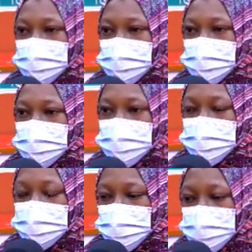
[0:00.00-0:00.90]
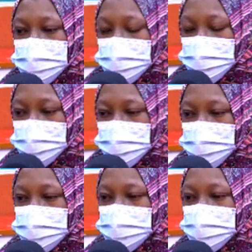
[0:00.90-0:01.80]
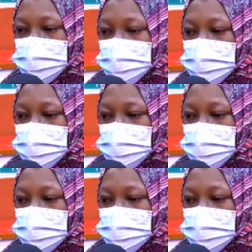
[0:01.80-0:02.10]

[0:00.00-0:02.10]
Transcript: and groom. I don't swear.